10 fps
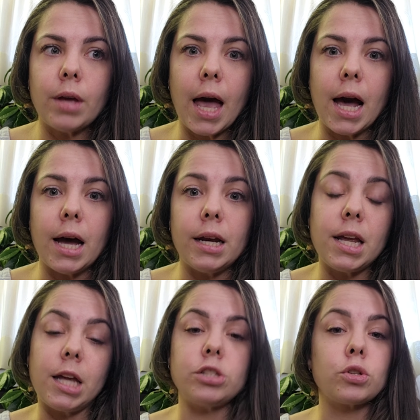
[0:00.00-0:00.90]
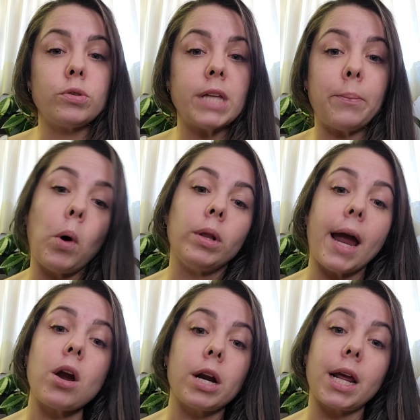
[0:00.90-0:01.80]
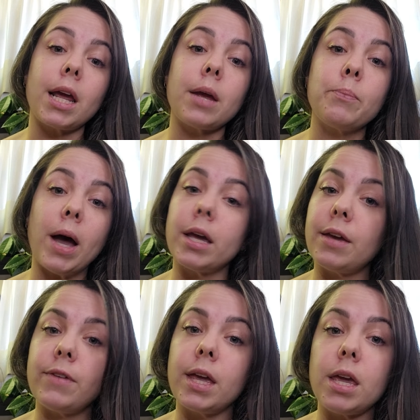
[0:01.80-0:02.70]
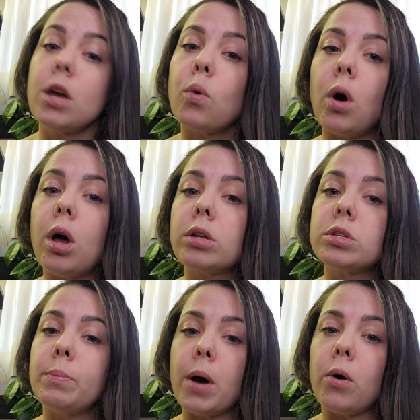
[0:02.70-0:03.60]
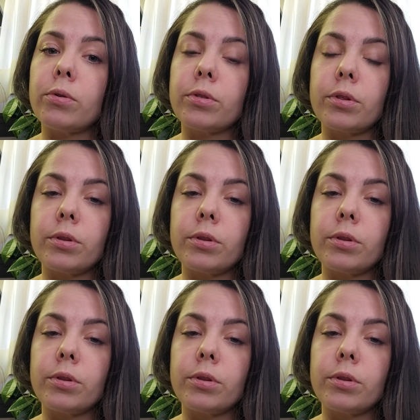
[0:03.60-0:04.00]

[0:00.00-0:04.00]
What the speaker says: And it screws up polarity by giving equal to both.